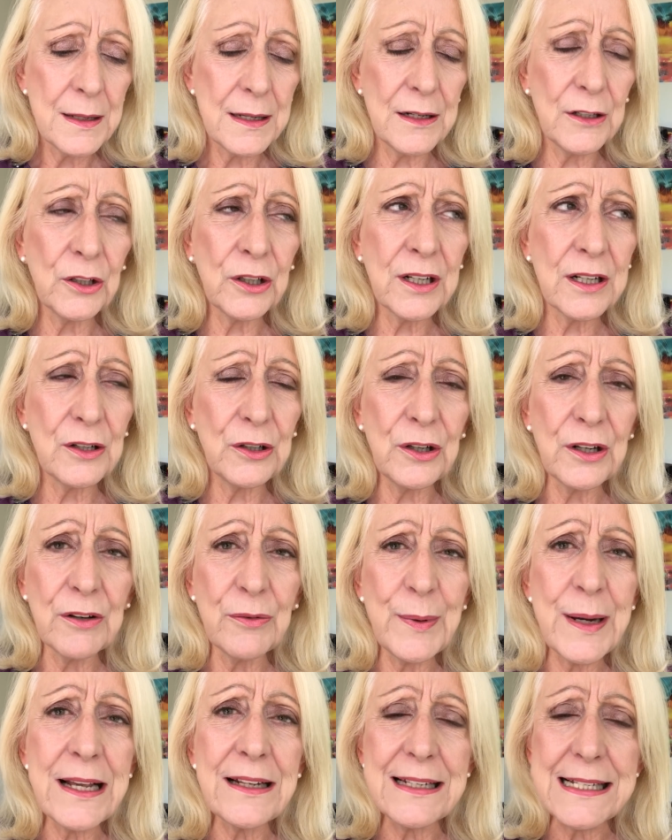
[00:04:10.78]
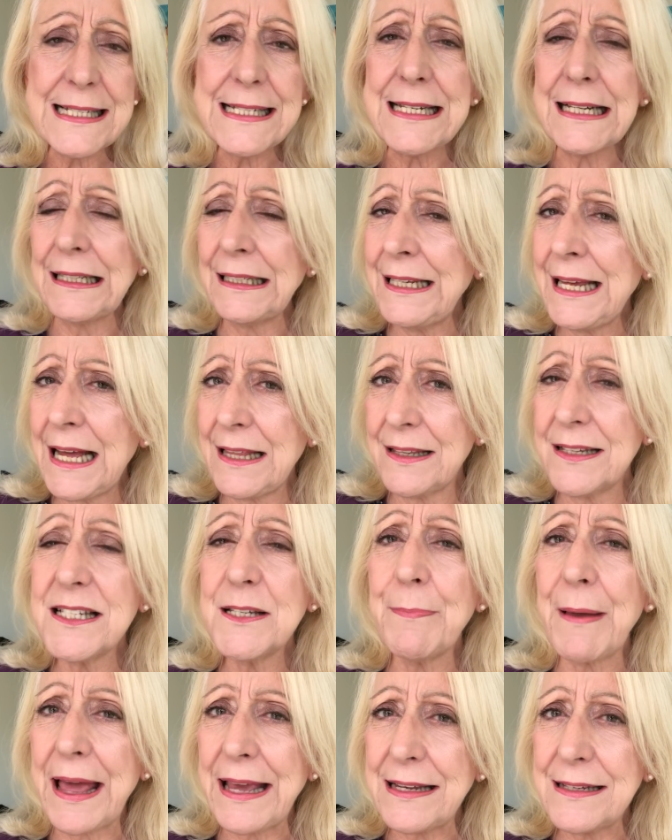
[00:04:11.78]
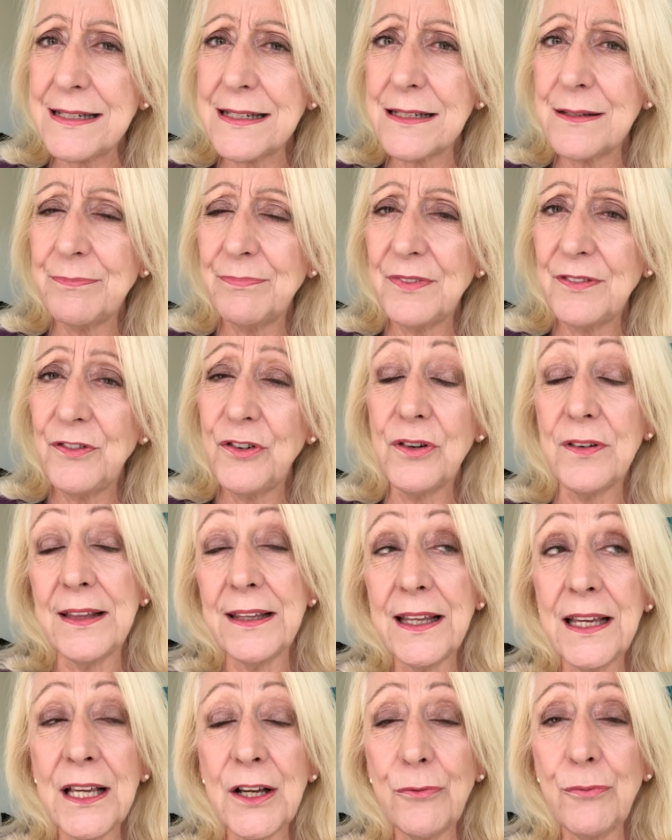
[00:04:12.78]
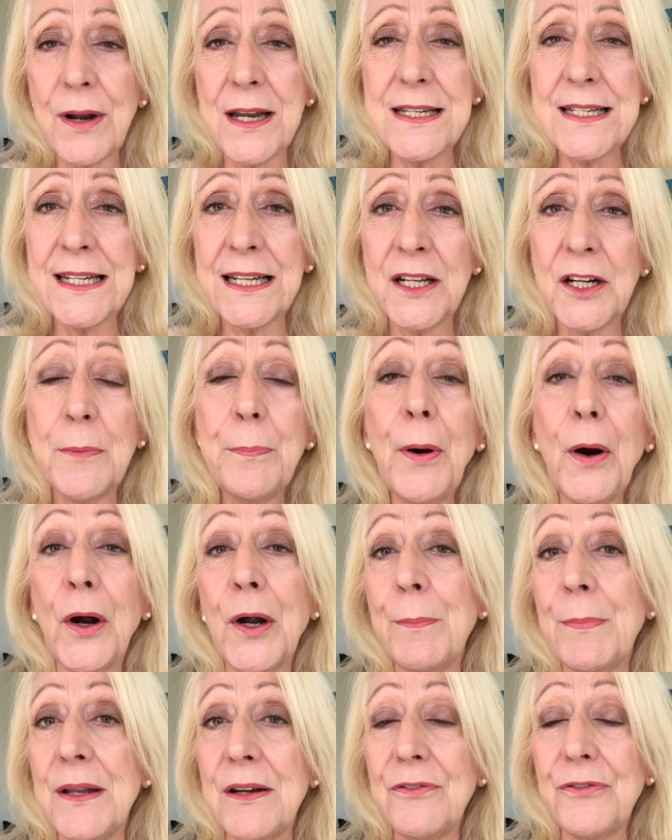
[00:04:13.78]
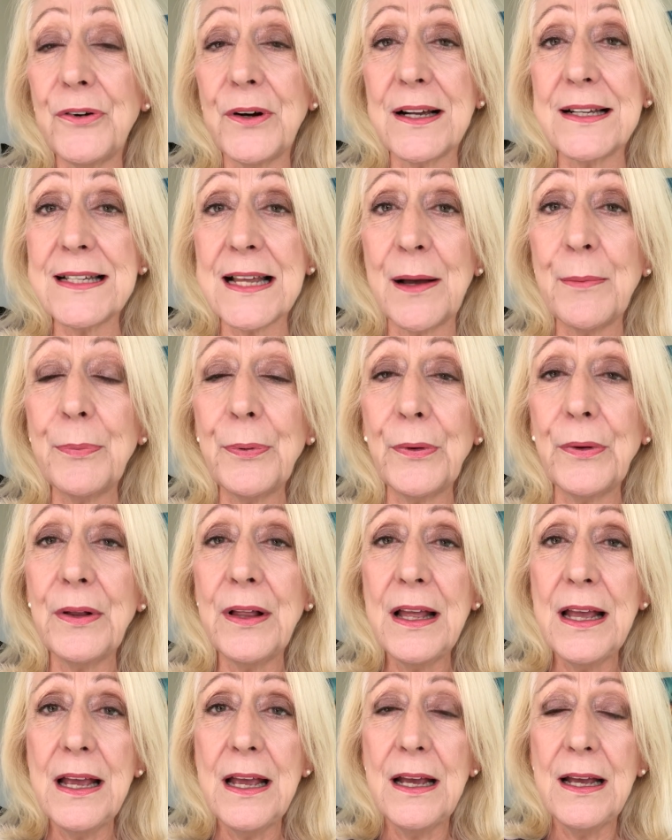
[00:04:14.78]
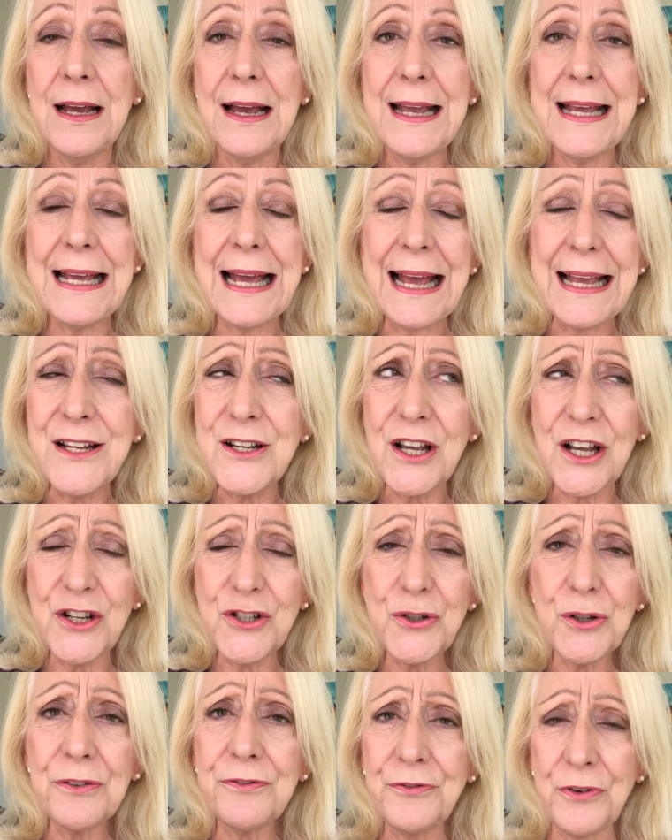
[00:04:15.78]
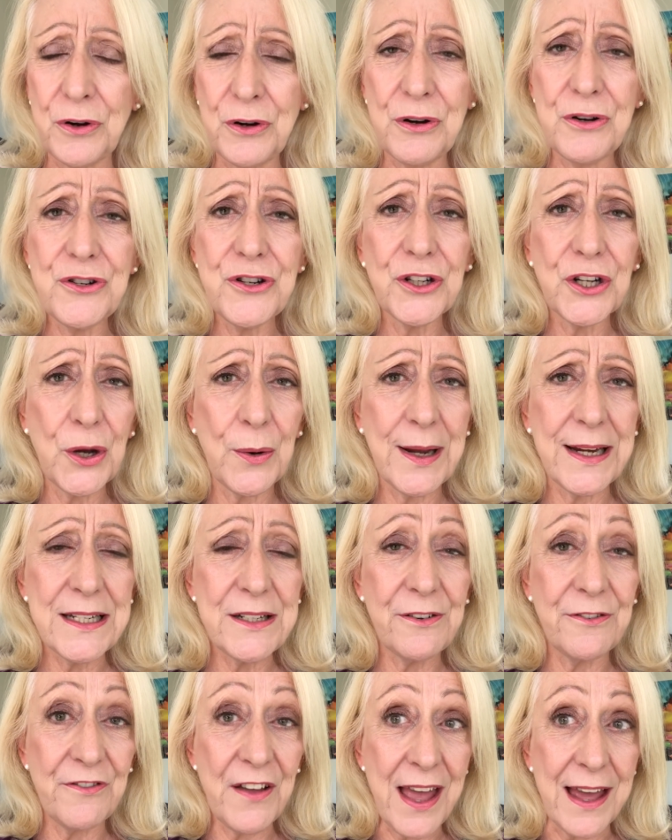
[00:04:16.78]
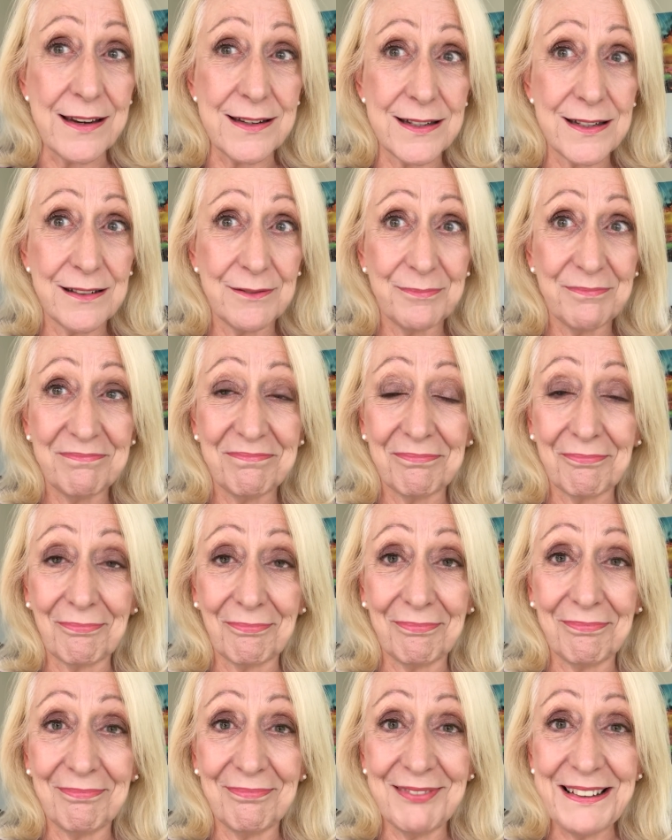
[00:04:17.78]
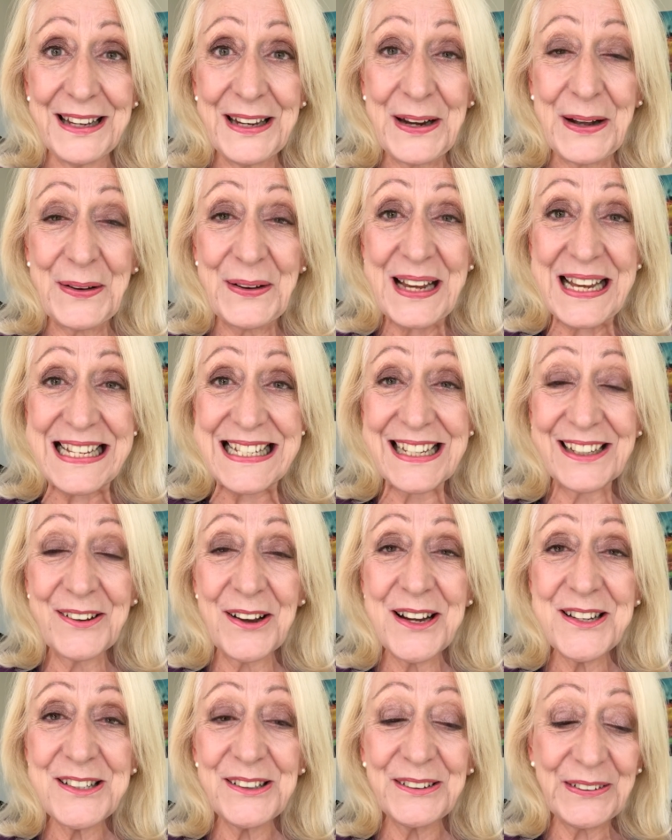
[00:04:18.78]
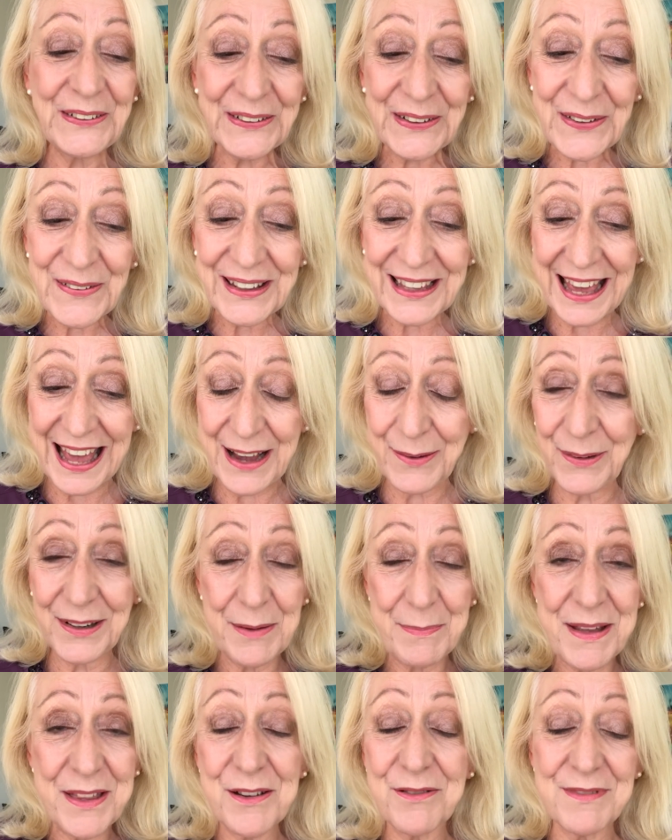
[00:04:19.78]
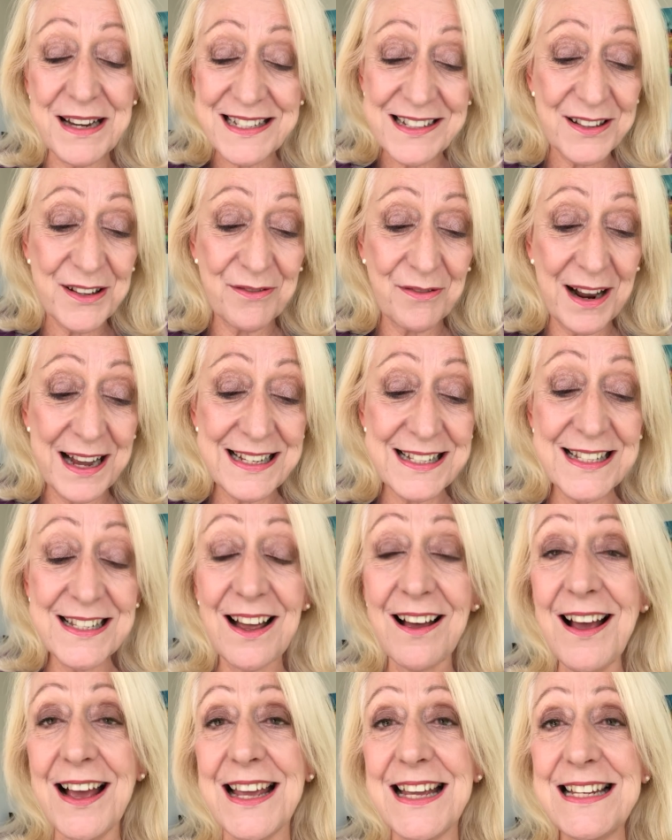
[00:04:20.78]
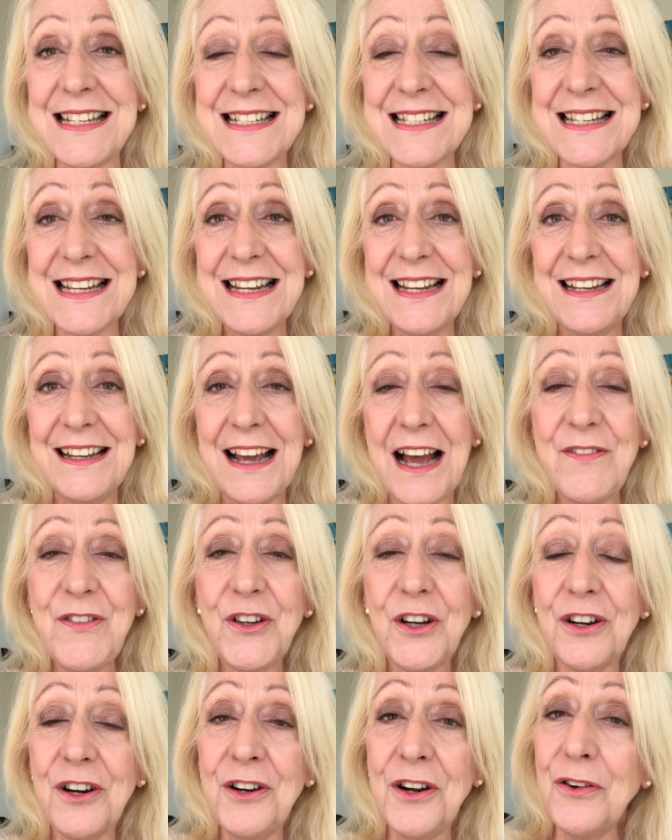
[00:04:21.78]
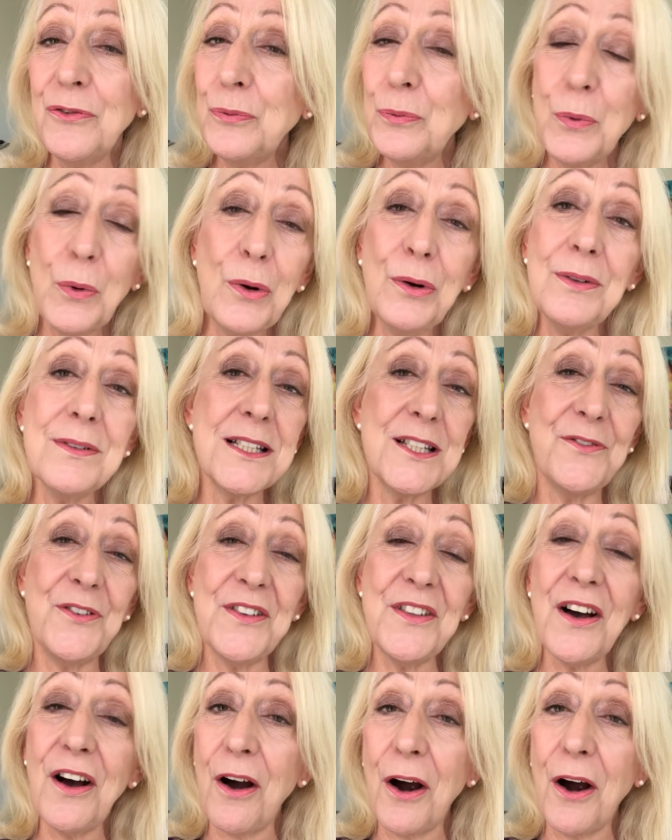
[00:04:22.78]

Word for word: Look look realistically at the space. If you're thinking of renting an apartment, for example, is your furniture going to fit? You know, is it going to look okay? Will it be the is it the right size? Have you got enough walls for the